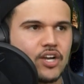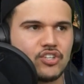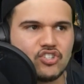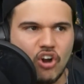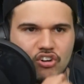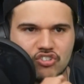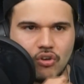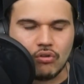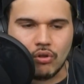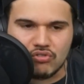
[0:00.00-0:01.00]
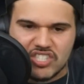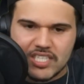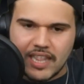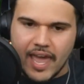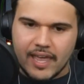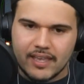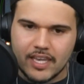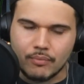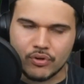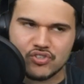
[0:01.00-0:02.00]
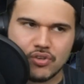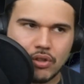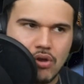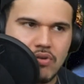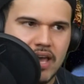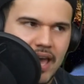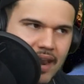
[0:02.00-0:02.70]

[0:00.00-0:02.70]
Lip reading: Guitar solo, slay. Keyboard solo.